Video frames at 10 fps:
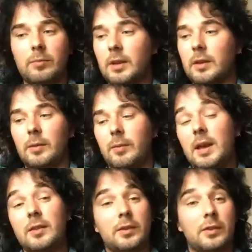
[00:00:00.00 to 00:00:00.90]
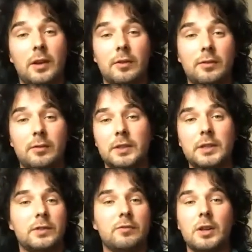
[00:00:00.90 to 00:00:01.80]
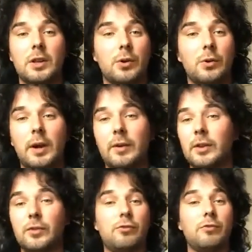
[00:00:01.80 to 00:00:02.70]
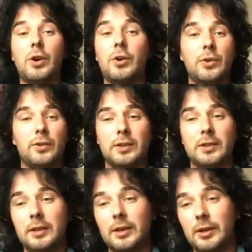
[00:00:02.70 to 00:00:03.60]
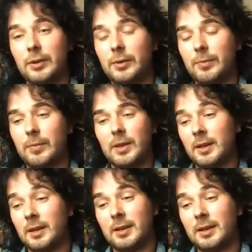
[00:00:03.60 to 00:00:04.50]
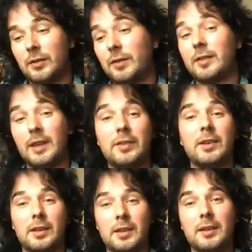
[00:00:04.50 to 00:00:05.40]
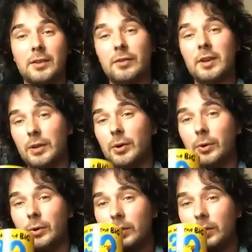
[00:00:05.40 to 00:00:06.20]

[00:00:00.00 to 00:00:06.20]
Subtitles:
it's amazing stuff. It's just really cool how it just grows, and it's fantastic. It's really cool.